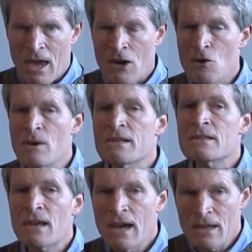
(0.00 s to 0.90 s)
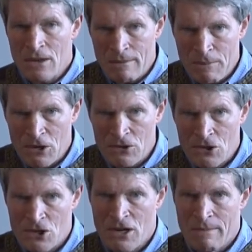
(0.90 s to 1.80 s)
and who is saying they're opposed
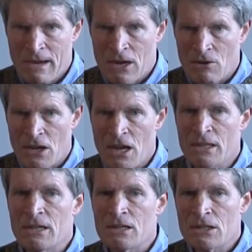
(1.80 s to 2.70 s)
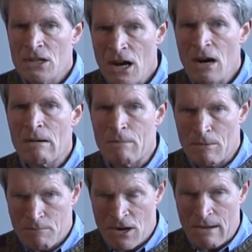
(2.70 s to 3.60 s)
to gerrymandering. It's a
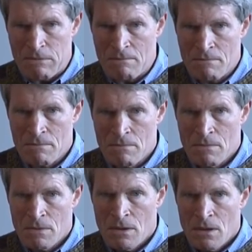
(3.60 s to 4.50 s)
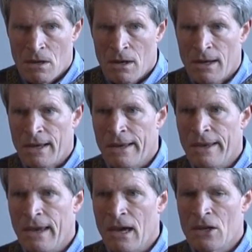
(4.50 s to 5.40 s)
terrible problem. Uh,
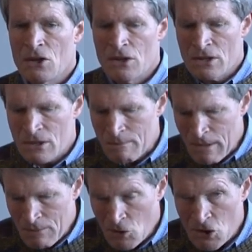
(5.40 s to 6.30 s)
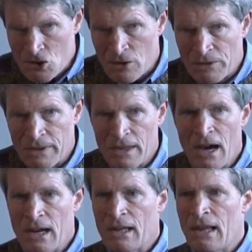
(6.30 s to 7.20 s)
and it, the Supreme Court should
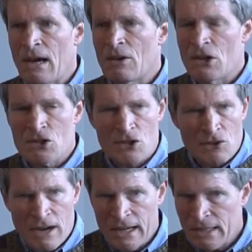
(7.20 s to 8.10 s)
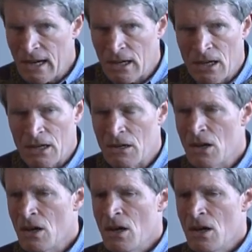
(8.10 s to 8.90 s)
not allow it. They should crack down on it.